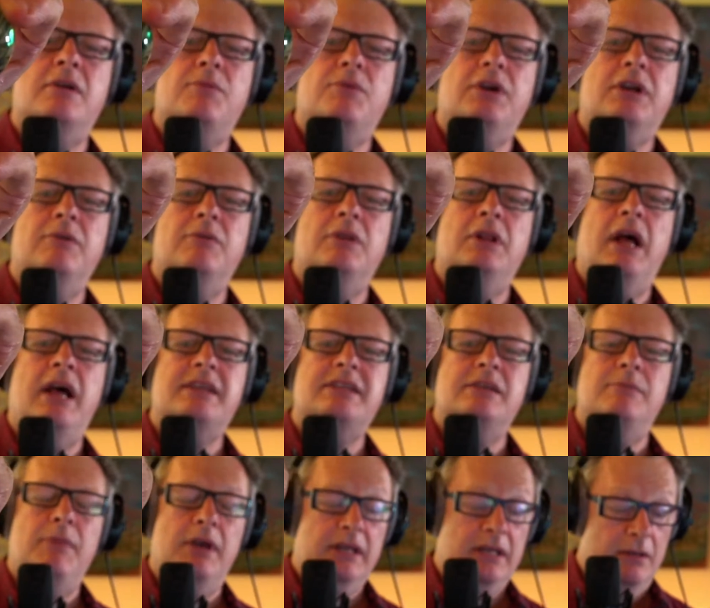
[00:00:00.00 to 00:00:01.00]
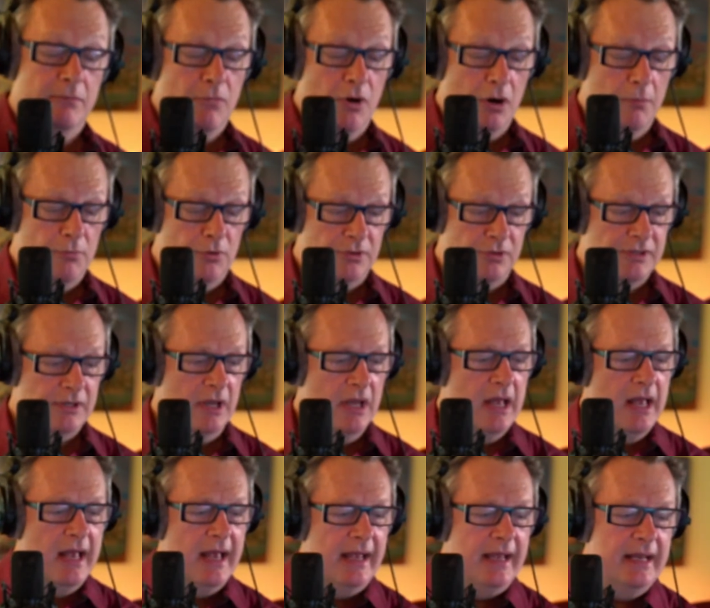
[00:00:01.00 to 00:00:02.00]
working with glass and making marbles.
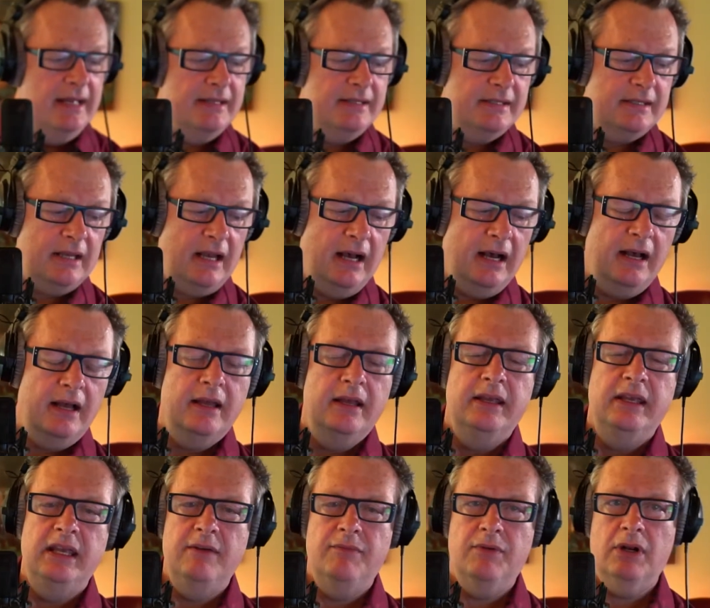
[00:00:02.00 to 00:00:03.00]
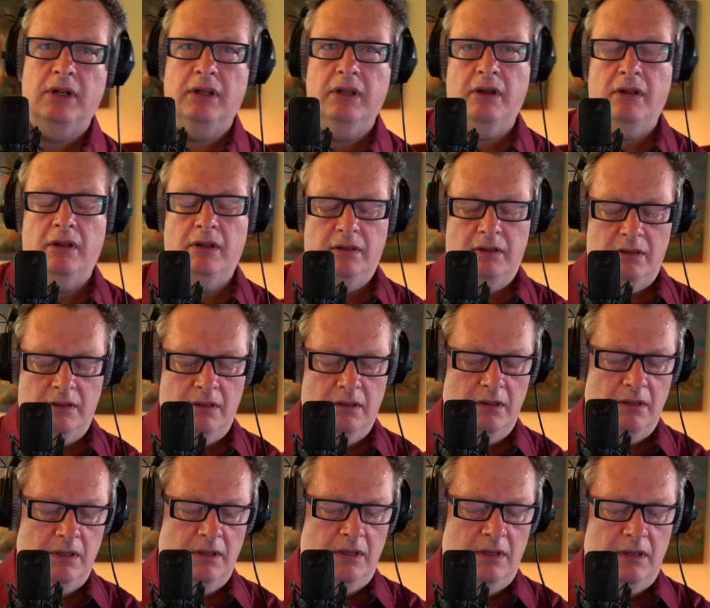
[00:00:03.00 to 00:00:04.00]
It's even a little
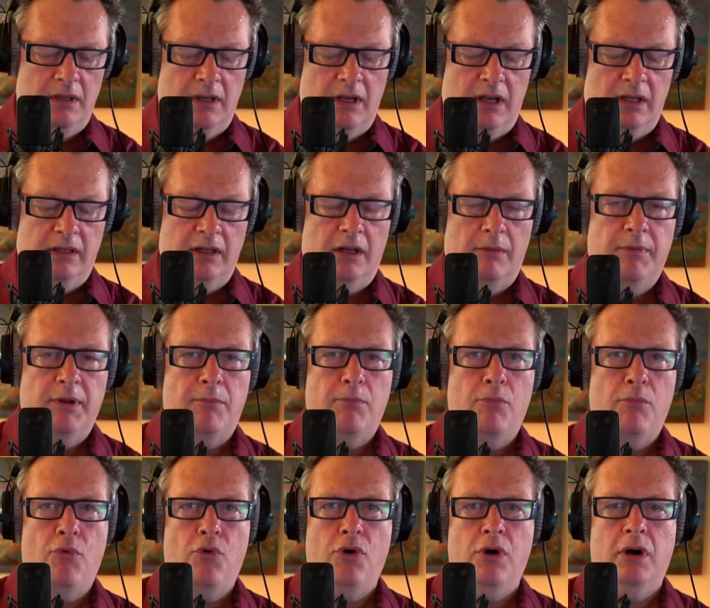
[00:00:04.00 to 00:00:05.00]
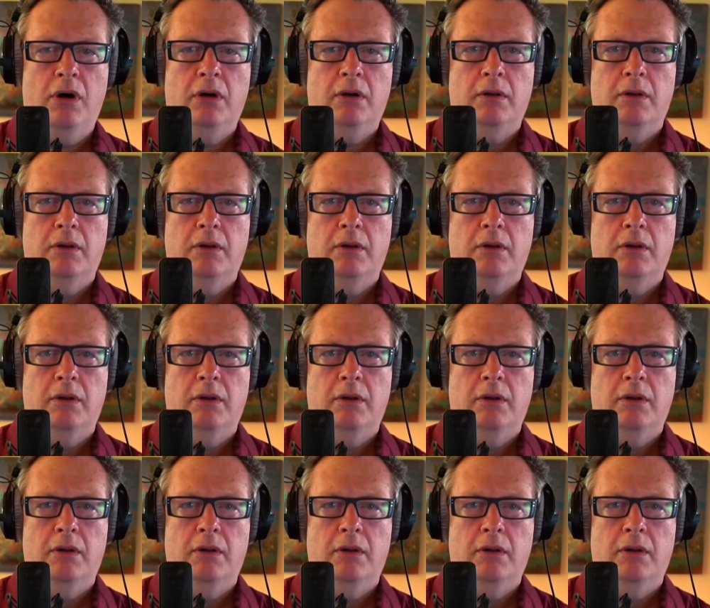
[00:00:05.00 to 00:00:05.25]
bit more